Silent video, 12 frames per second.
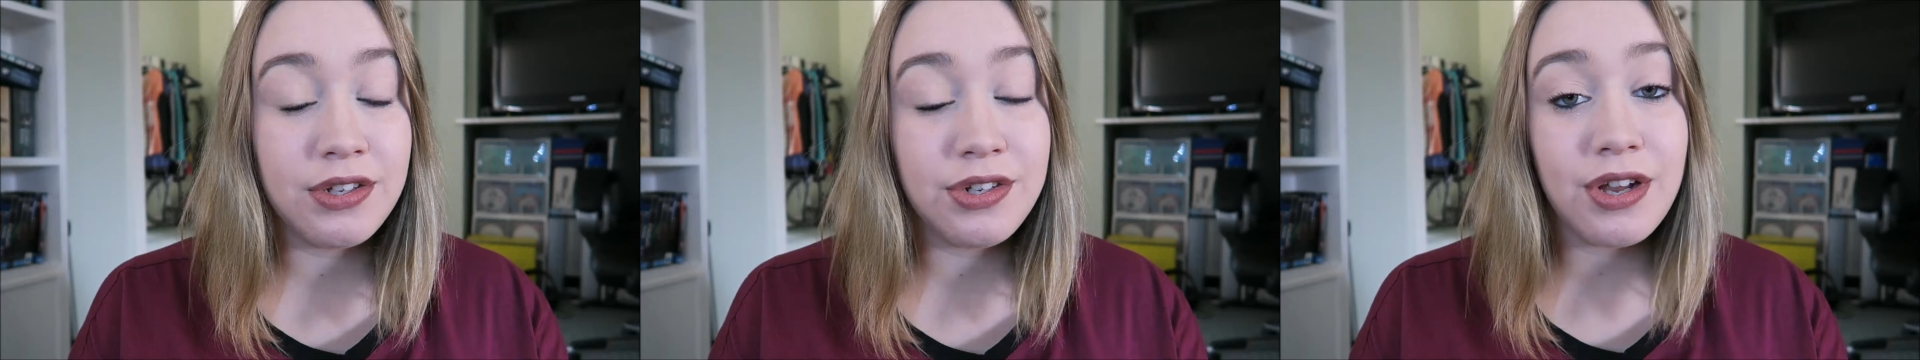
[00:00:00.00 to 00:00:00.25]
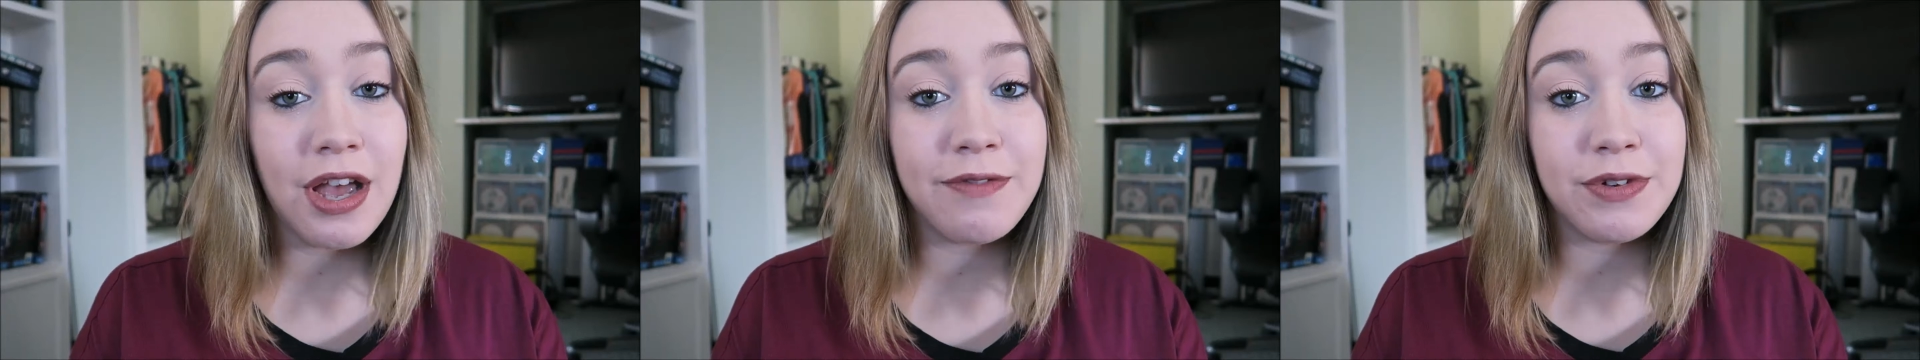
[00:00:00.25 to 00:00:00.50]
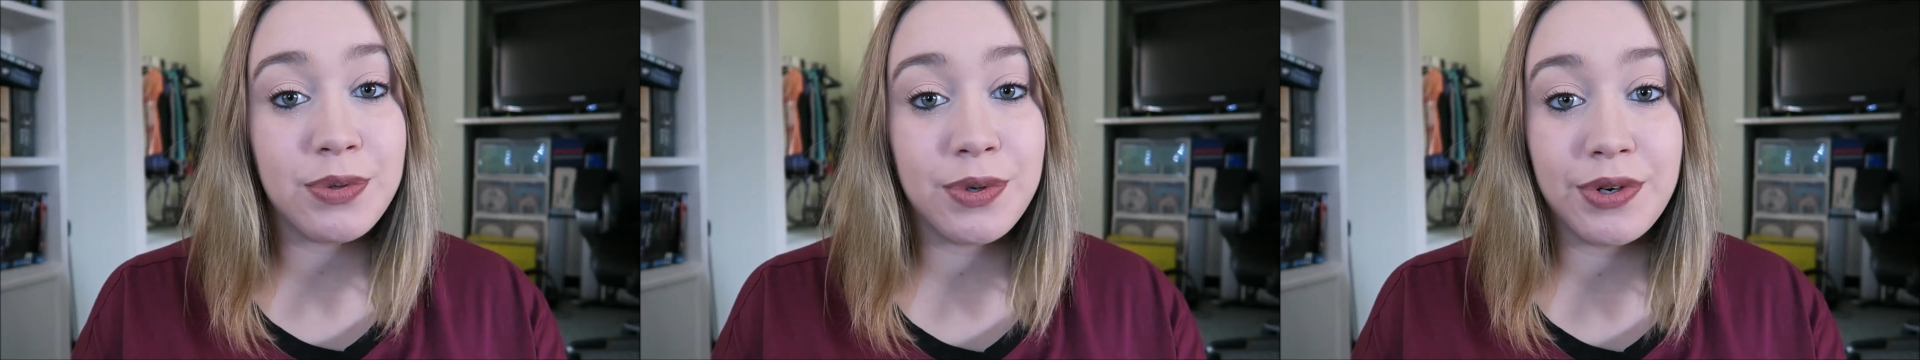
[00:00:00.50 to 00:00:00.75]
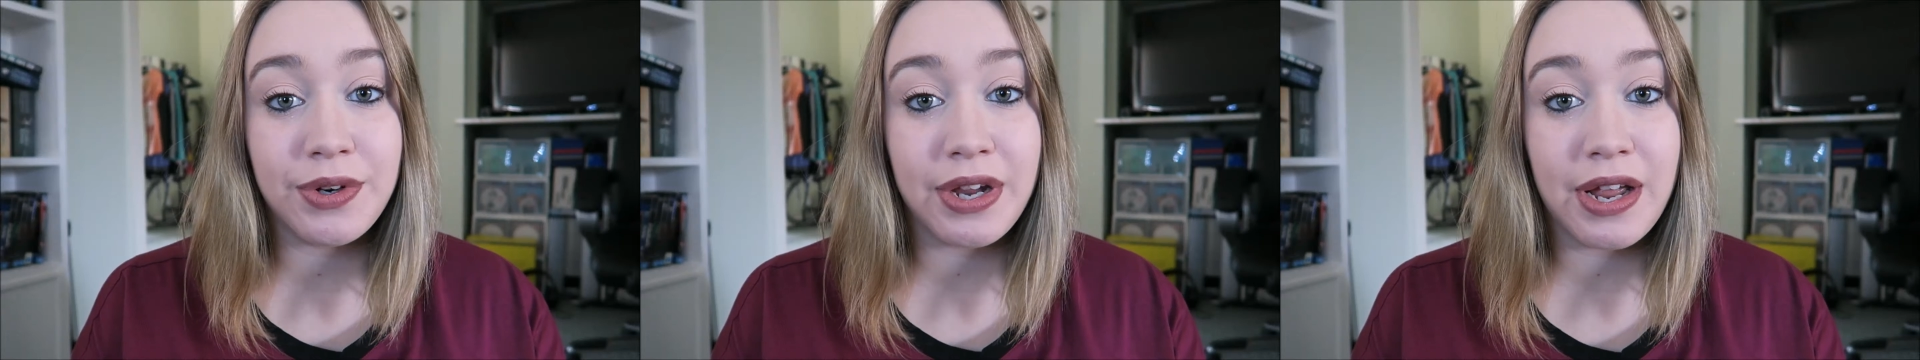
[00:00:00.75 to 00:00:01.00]
Do you have a
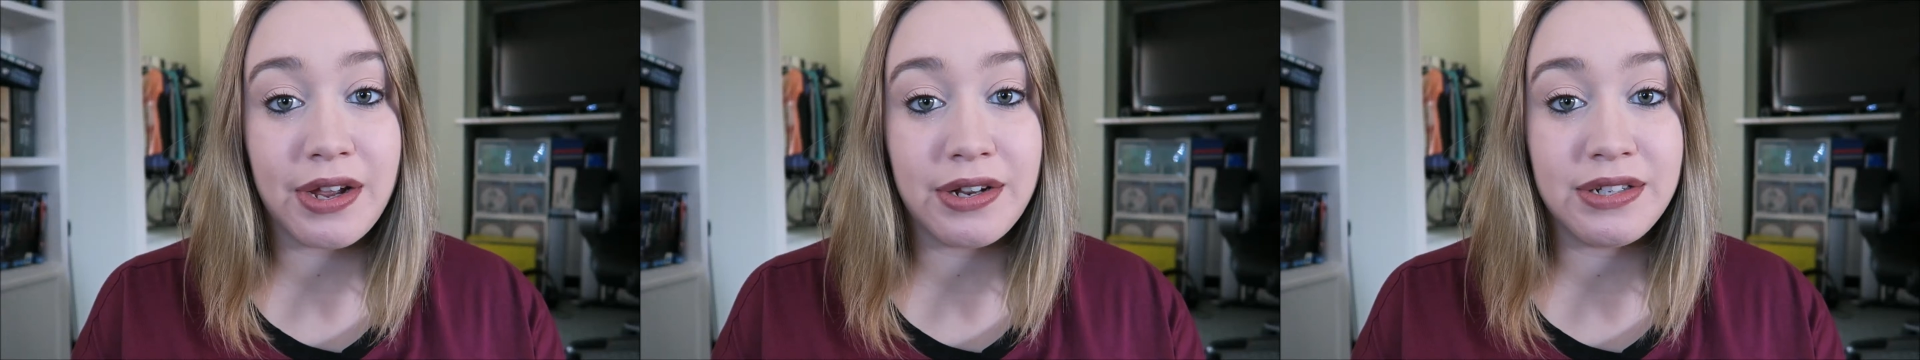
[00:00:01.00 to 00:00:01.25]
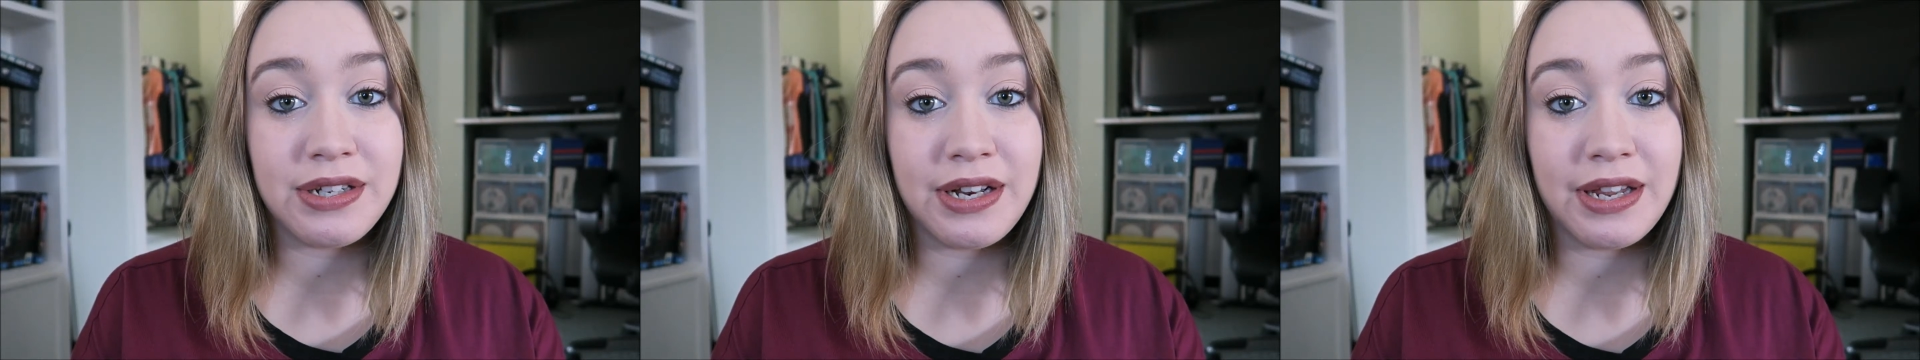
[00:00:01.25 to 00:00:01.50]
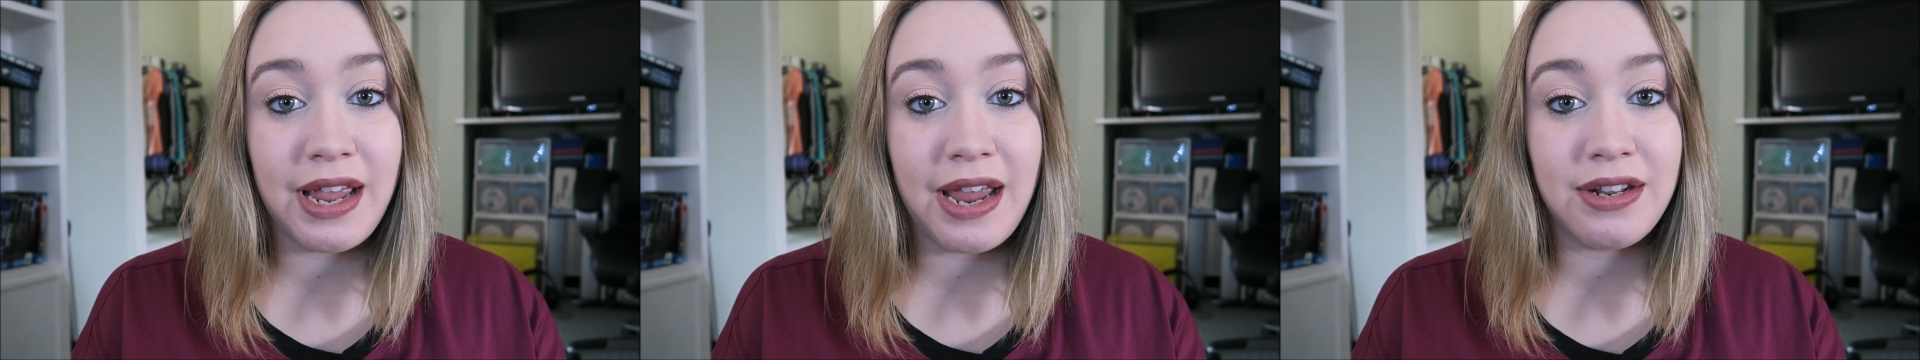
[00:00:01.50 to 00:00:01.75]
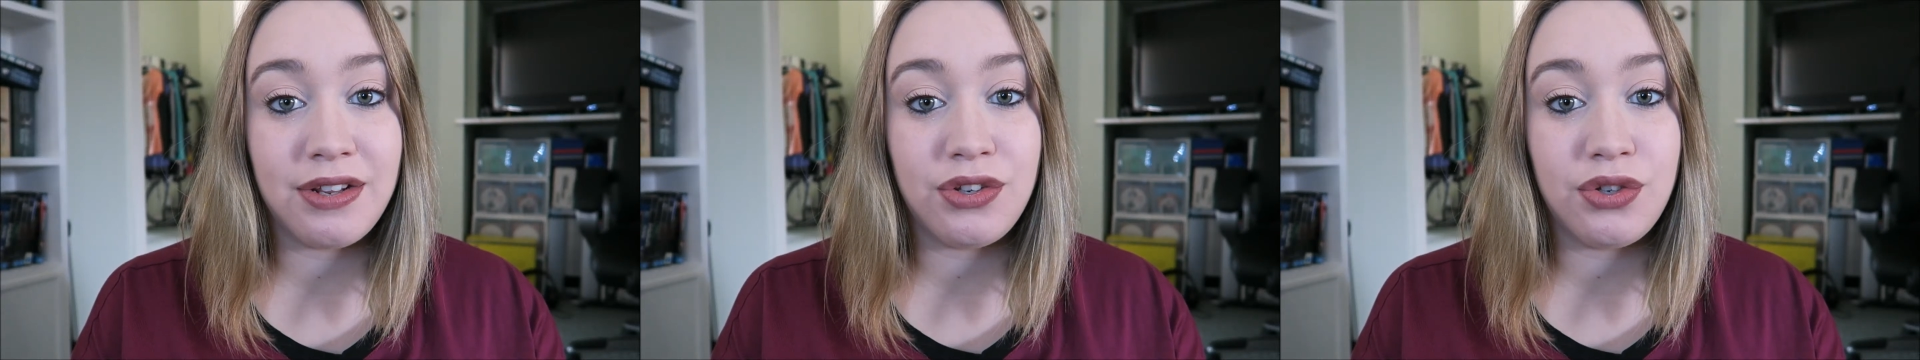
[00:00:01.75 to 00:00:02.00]
Twitter account
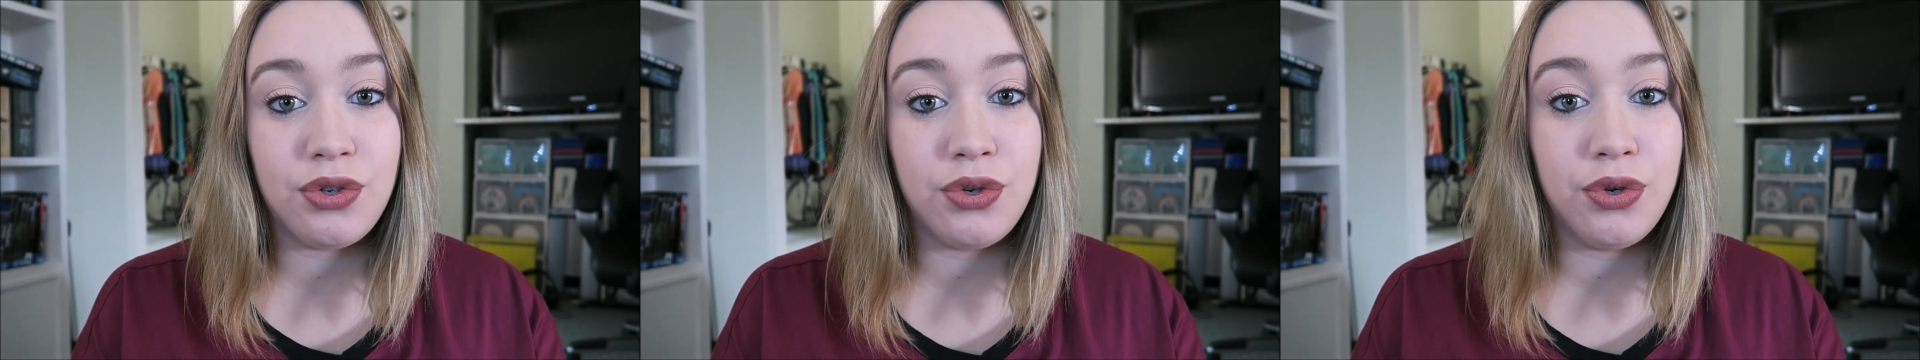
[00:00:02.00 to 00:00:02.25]
dedicated